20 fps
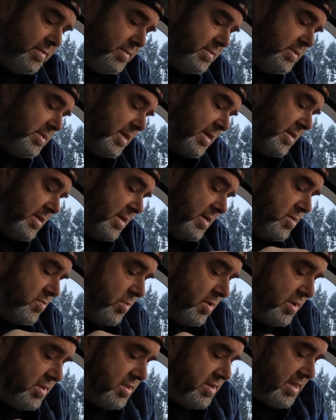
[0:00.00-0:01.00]
Set this
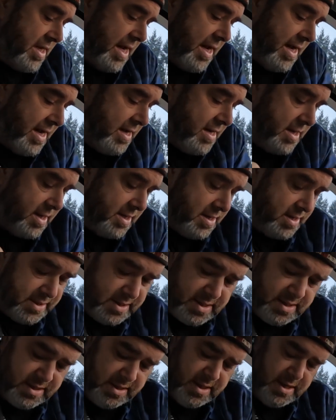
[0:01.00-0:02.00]
one aside.
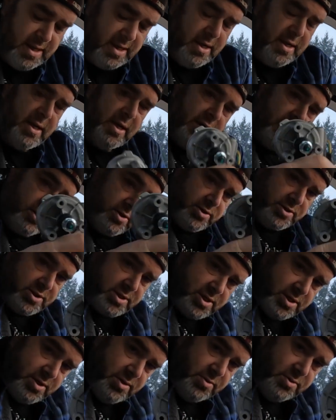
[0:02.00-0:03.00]
Here's
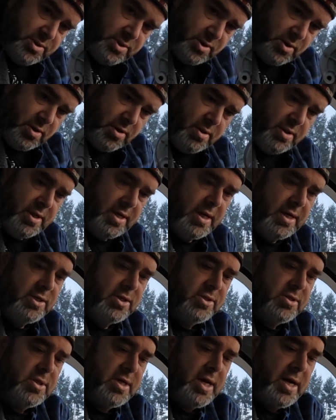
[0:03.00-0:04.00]
the new starter that I
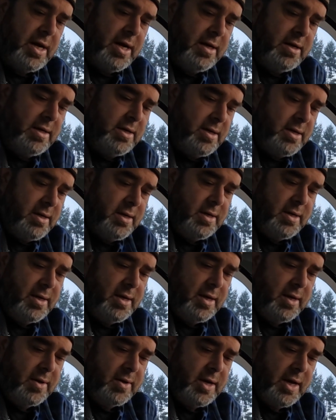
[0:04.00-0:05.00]
just got.
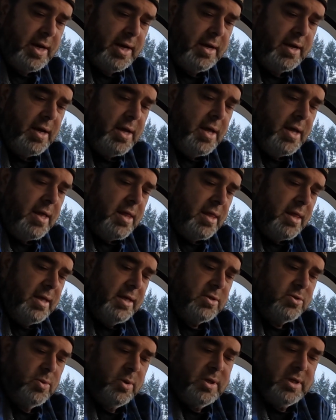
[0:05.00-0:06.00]
Okay,
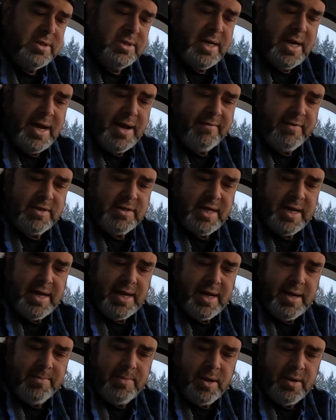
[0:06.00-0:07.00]
this one doesn't have a
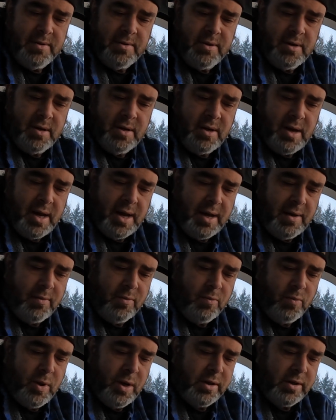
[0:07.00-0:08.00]
tab
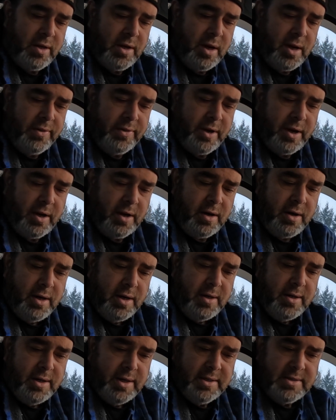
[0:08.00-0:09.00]
welded on there.
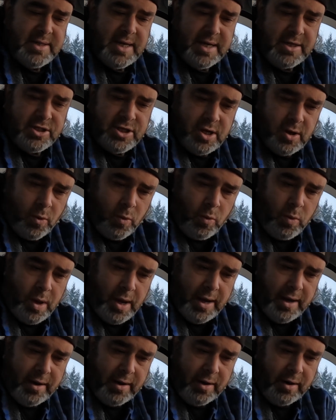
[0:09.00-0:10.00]
It's actually a
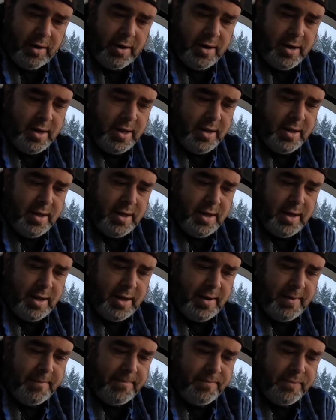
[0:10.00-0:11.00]
wire
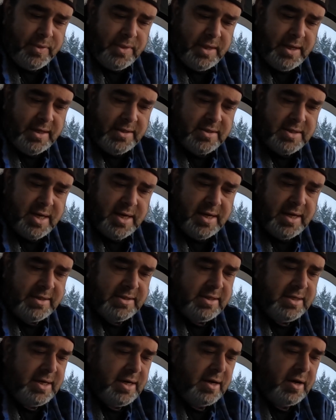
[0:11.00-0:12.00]
that's
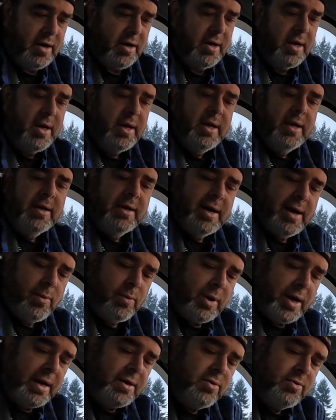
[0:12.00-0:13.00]
connected here. Now
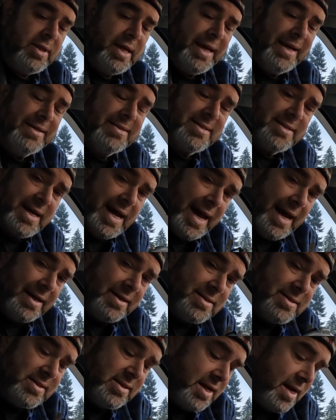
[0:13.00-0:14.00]
when I do the
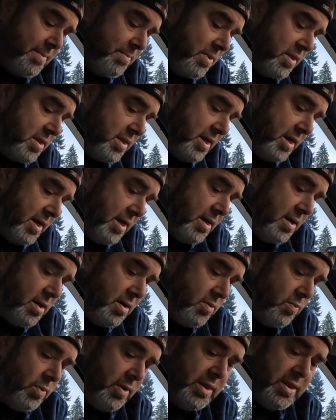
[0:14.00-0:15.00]
exact same thing
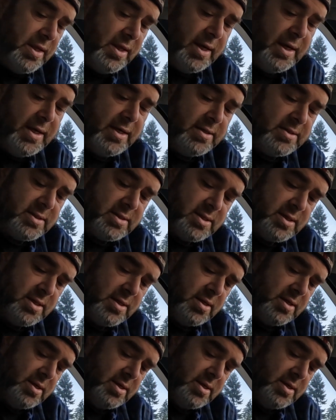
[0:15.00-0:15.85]
with this,